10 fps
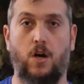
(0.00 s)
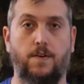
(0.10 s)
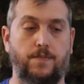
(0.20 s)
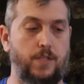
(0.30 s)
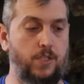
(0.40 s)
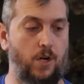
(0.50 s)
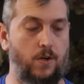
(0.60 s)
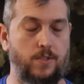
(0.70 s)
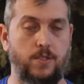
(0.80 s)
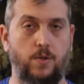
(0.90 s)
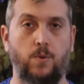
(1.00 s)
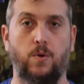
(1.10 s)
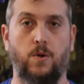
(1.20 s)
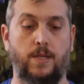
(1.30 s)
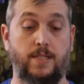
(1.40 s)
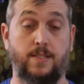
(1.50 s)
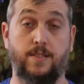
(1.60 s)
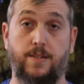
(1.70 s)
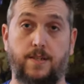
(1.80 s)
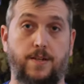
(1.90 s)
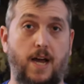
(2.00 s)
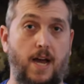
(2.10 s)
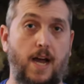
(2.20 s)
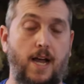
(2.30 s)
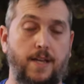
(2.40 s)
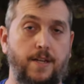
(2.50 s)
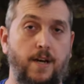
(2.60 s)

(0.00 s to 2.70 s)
off the charts or it's not high